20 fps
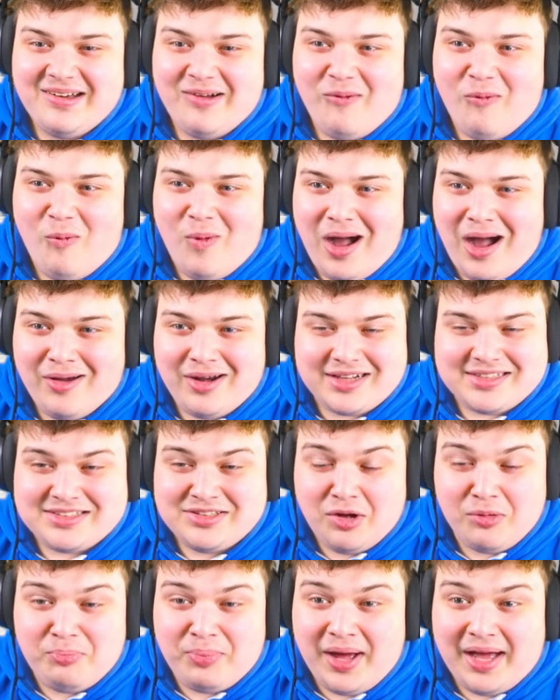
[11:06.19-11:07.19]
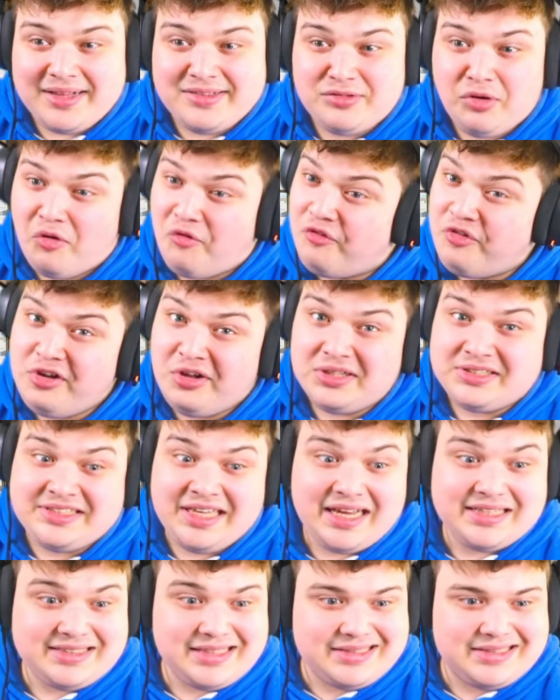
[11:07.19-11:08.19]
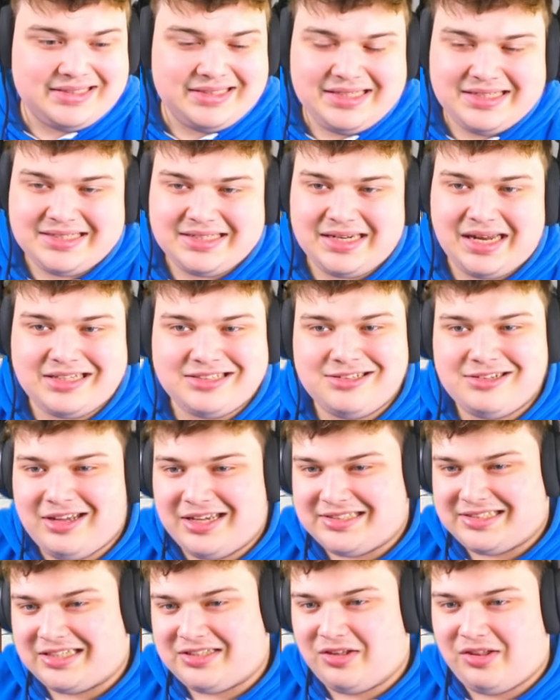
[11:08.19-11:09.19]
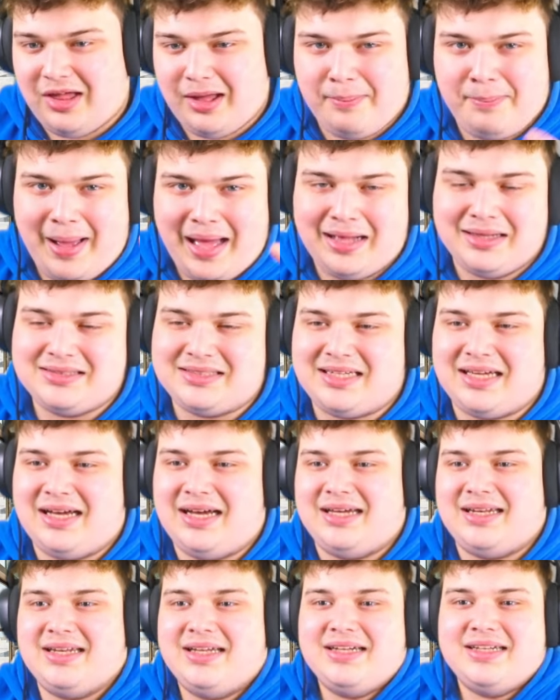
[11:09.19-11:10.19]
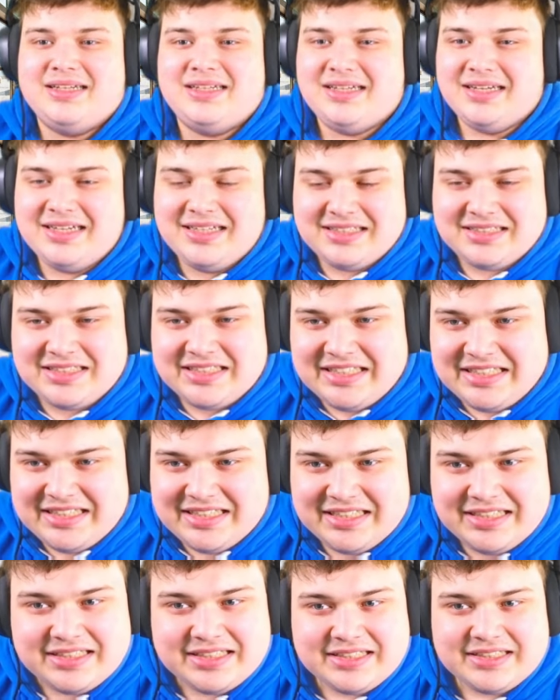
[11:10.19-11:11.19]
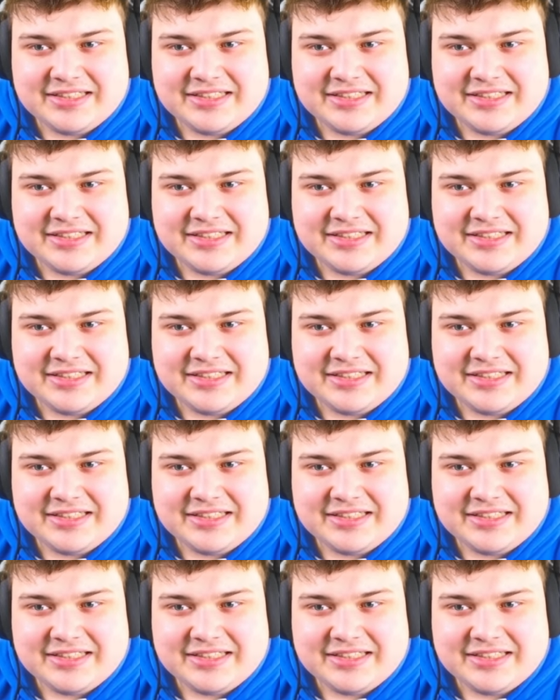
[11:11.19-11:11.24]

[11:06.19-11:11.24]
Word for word: Wow, that's not bad though. Field tested's decent. As long as it's not like battle scarred, it's good.